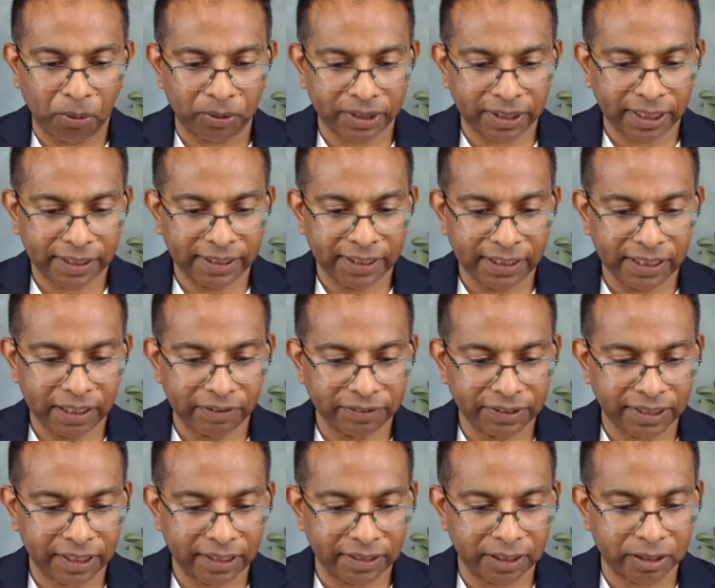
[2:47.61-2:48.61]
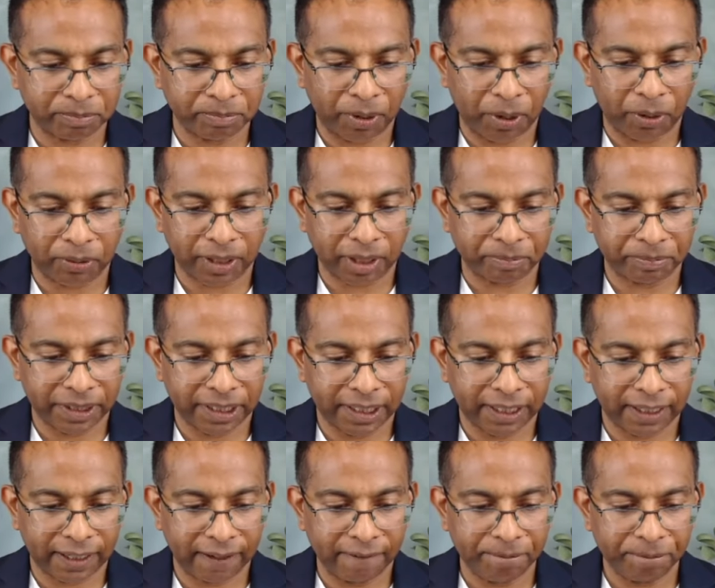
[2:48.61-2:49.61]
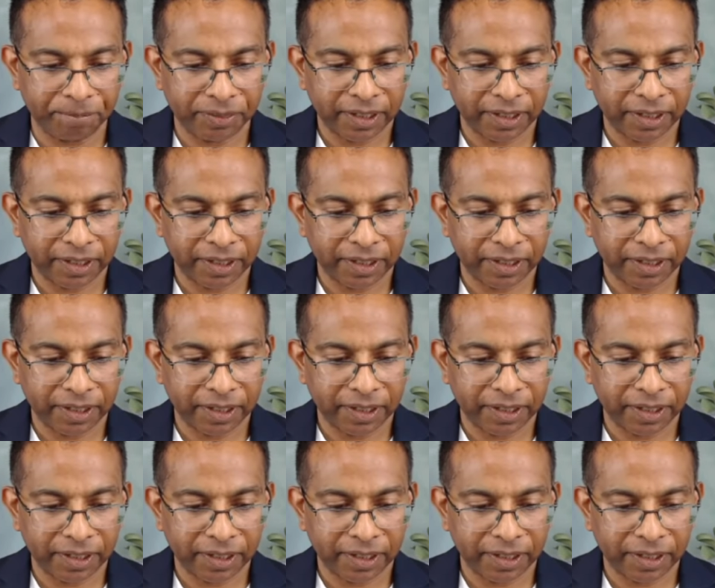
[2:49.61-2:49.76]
And I think I've set this poll up here,